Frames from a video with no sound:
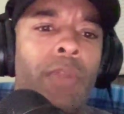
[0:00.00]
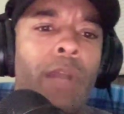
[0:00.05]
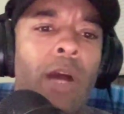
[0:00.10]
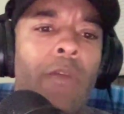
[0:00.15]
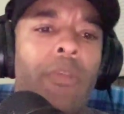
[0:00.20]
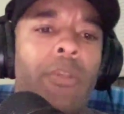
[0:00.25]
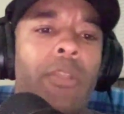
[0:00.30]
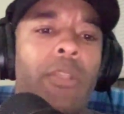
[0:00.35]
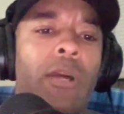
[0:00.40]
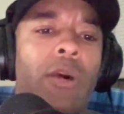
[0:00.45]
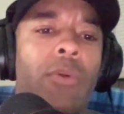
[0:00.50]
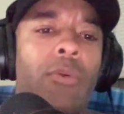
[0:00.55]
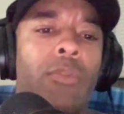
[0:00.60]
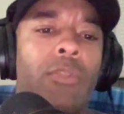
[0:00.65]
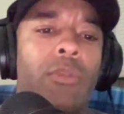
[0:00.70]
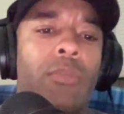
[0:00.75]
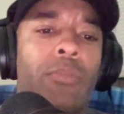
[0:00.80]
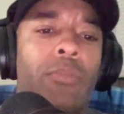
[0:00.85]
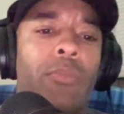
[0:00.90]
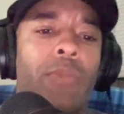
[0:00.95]
I think that
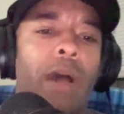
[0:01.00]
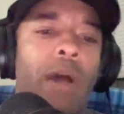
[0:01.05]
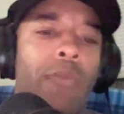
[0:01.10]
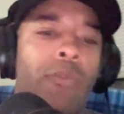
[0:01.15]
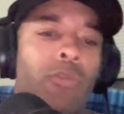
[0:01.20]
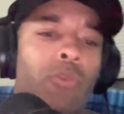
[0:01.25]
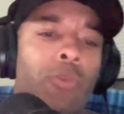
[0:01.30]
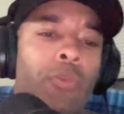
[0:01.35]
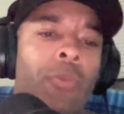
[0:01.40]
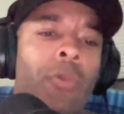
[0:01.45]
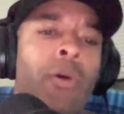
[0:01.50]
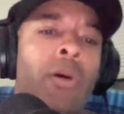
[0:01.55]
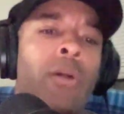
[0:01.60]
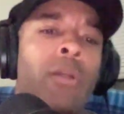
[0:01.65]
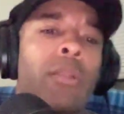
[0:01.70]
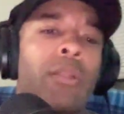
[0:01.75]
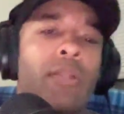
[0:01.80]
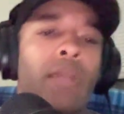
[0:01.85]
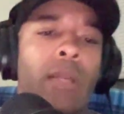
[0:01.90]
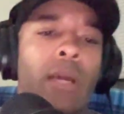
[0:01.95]
was the after a
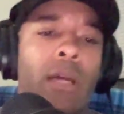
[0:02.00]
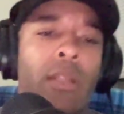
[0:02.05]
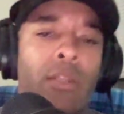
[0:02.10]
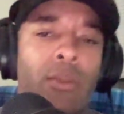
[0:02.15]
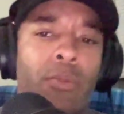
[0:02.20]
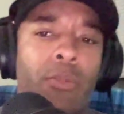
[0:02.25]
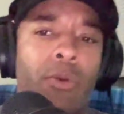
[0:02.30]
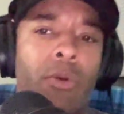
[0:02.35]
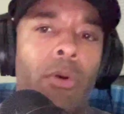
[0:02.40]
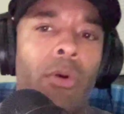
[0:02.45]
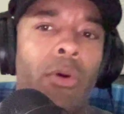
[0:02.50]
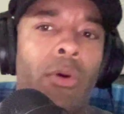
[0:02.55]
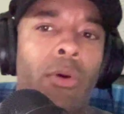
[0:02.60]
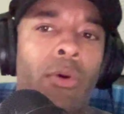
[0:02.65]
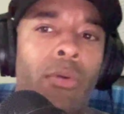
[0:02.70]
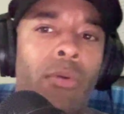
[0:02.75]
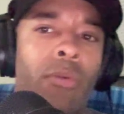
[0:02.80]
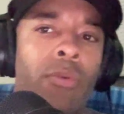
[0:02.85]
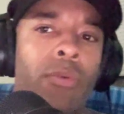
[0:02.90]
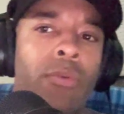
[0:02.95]
punt. They got the
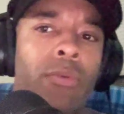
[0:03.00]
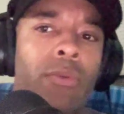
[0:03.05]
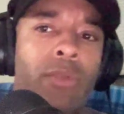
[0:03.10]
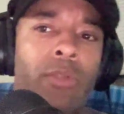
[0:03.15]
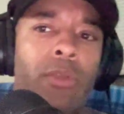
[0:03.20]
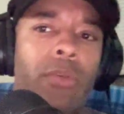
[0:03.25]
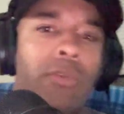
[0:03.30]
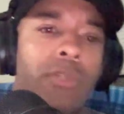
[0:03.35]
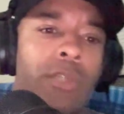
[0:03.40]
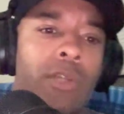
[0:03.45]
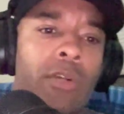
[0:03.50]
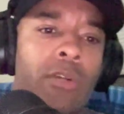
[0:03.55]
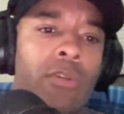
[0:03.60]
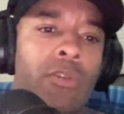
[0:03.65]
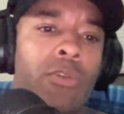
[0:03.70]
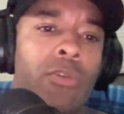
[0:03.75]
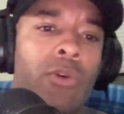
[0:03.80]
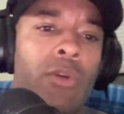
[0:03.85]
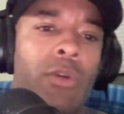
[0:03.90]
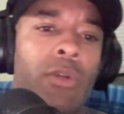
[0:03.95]
ball in their
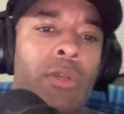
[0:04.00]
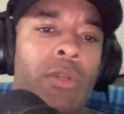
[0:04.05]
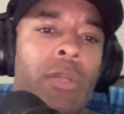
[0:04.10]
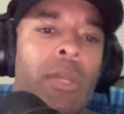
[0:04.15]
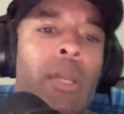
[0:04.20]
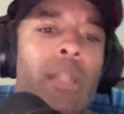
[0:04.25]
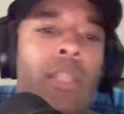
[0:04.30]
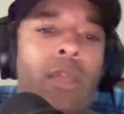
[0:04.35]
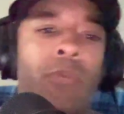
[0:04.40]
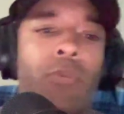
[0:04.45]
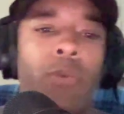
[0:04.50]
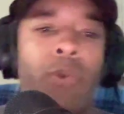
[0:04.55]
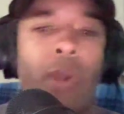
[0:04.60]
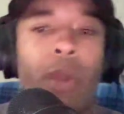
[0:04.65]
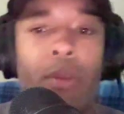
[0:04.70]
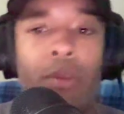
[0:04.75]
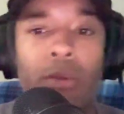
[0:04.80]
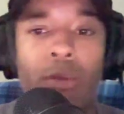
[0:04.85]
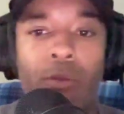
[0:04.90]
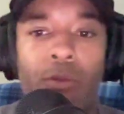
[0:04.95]
territory, and then we were
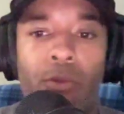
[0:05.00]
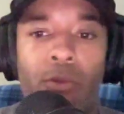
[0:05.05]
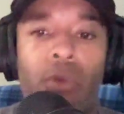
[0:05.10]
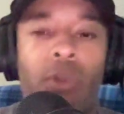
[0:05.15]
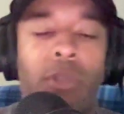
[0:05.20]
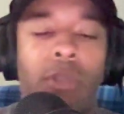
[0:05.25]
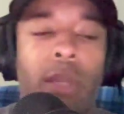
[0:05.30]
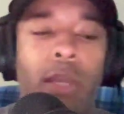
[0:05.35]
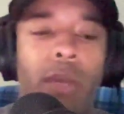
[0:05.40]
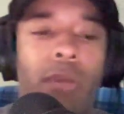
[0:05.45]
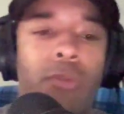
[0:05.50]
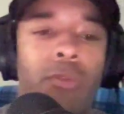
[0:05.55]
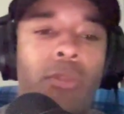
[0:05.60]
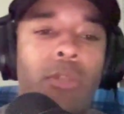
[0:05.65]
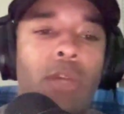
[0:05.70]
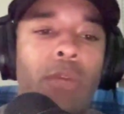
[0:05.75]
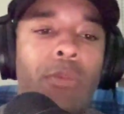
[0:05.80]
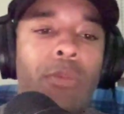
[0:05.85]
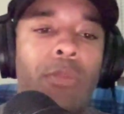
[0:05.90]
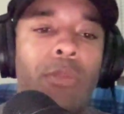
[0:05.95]
able to force that
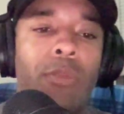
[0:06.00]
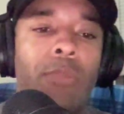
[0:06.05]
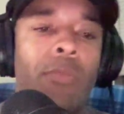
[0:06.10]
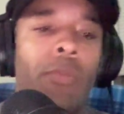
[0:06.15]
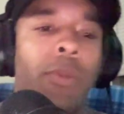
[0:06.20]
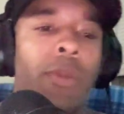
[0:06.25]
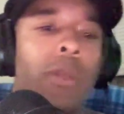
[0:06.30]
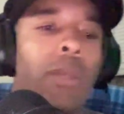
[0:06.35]
interception.